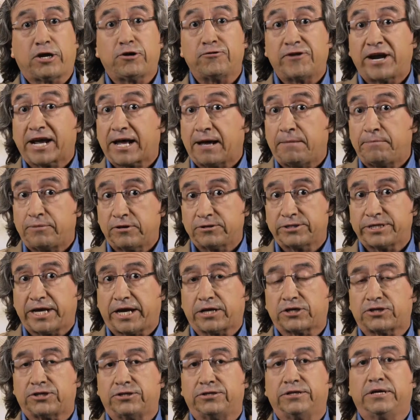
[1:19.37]
hurricane
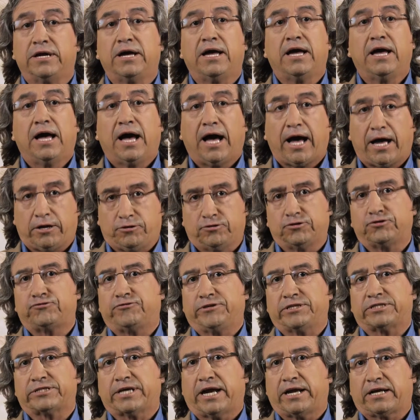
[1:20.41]
protection and
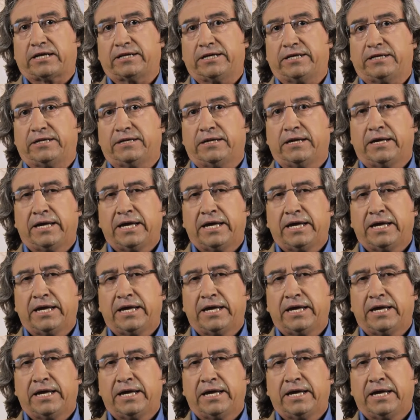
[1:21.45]
nutrient cycling.